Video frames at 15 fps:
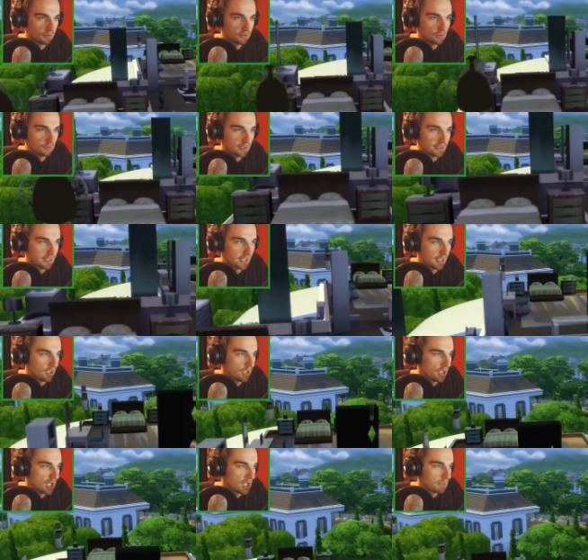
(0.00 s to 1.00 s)
I do like
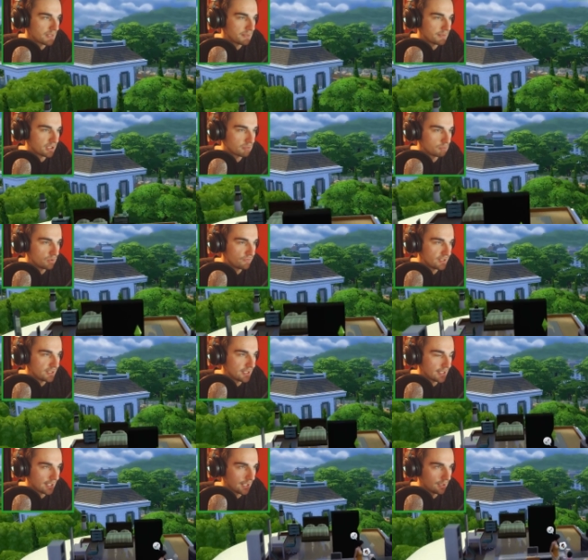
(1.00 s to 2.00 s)
it. Maybe I can move
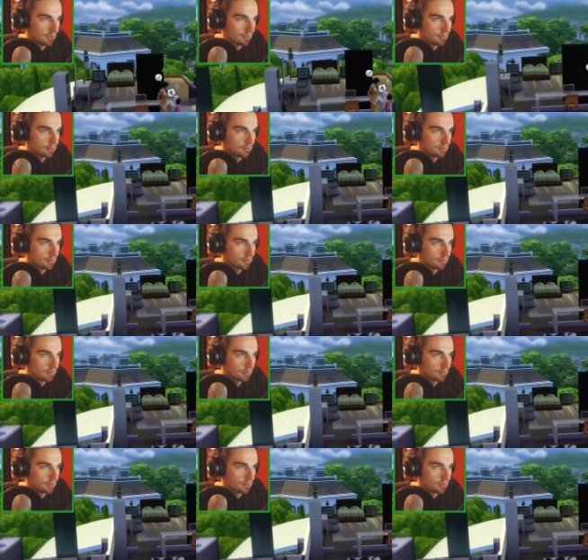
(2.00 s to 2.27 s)
in here.